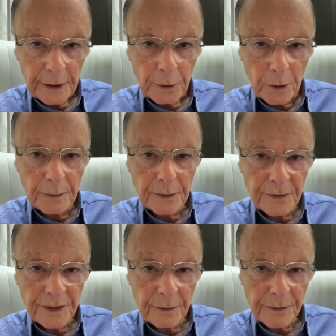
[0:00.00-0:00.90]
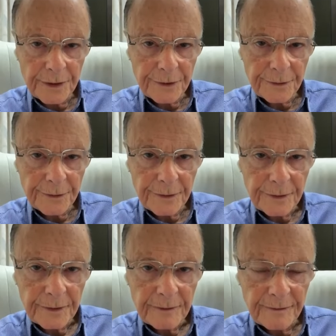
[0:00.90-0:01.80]
Right now, in the name of
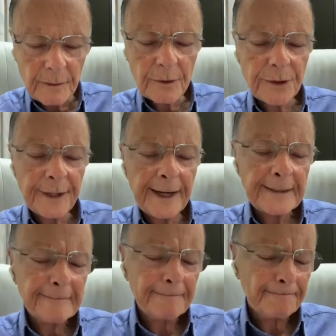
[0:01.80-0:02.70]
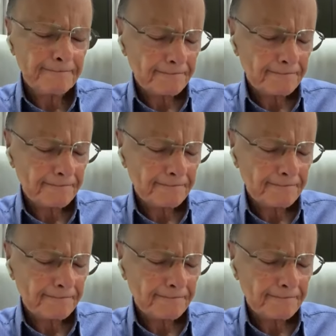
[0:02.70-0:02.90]
Jesus, let's pray.